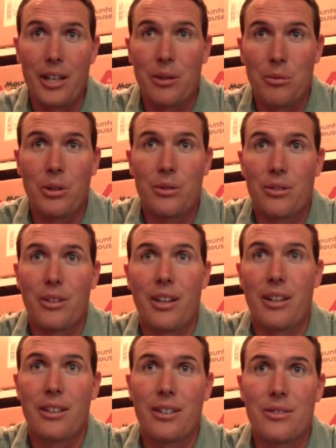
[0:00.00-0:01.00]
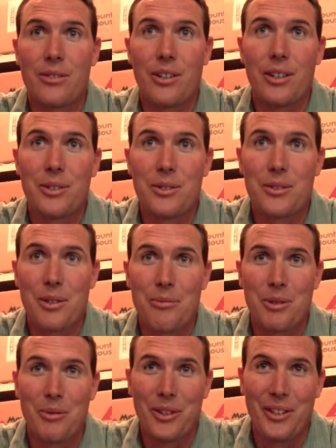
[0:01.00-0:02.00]
I can work with that try and do
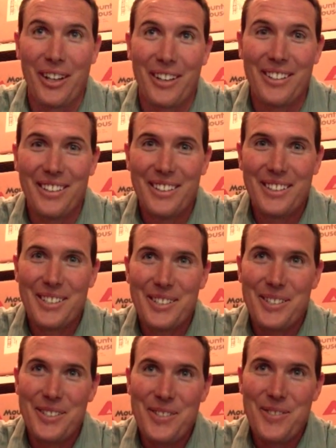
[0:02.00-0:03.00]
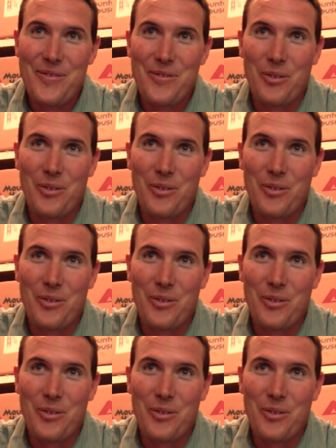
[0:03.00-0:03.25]
something with And where are you located?